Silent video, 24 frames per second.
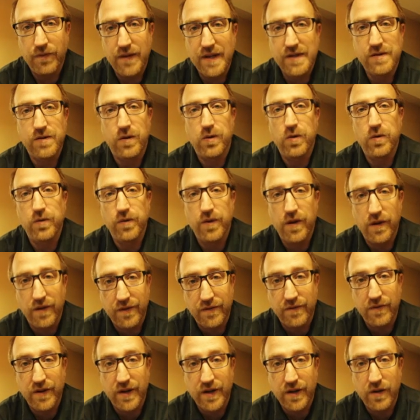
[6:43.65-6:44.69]
That's a whole
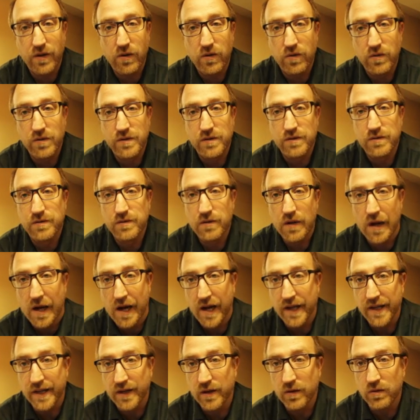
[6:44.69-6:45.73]
nother video is
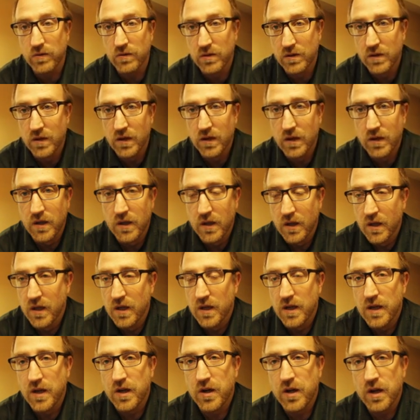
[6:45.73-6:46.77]
audio.
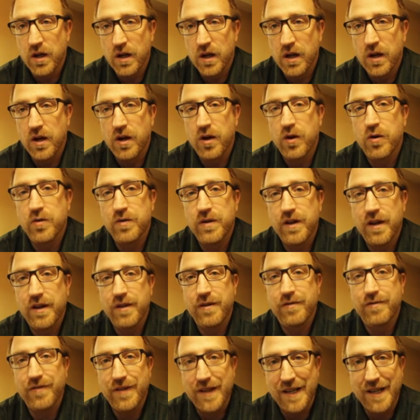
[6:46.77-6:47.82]
A whole
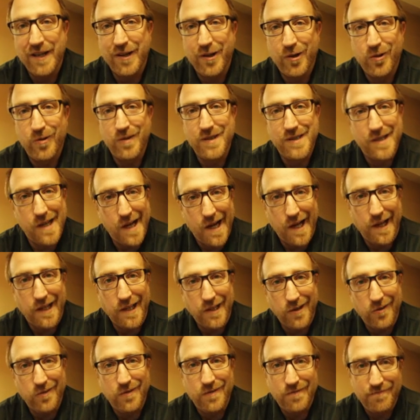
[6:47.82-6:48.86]
nother video is
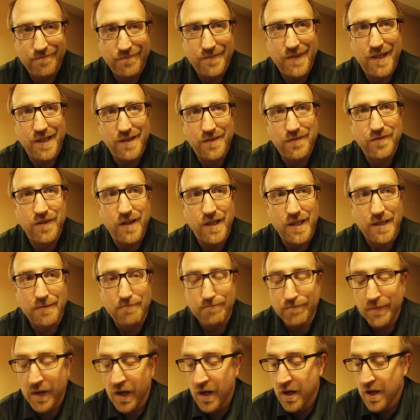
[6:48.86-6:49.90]
audio. That's funny.
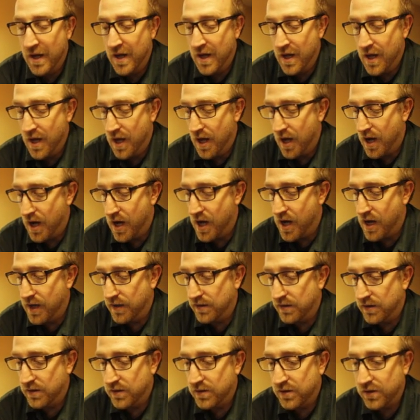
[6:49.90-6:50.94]

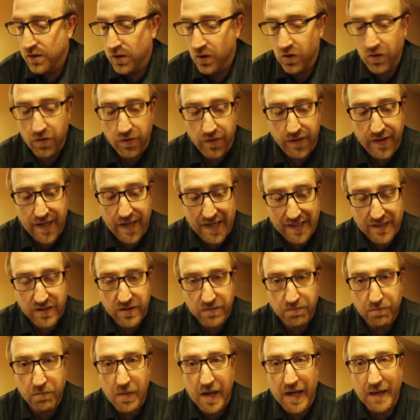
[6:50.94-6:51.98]
So
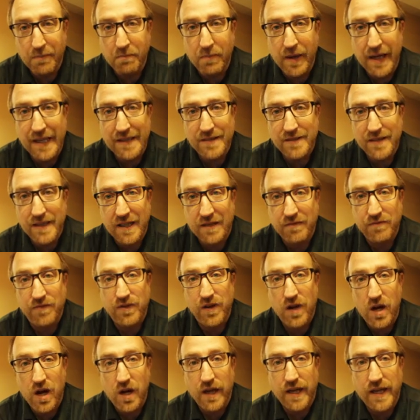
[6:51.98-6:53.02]
that's my basic
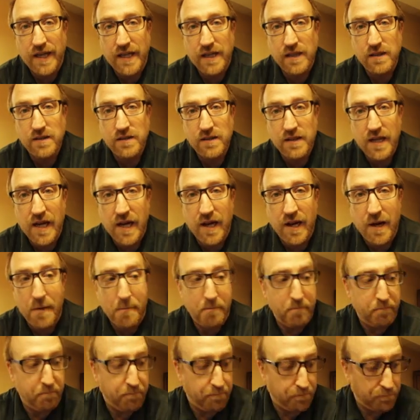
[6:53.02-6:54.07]
vlogging
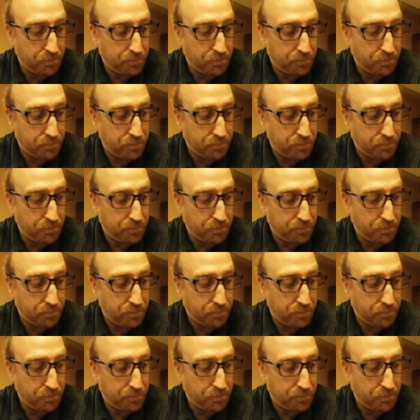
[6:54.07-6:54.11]
setup.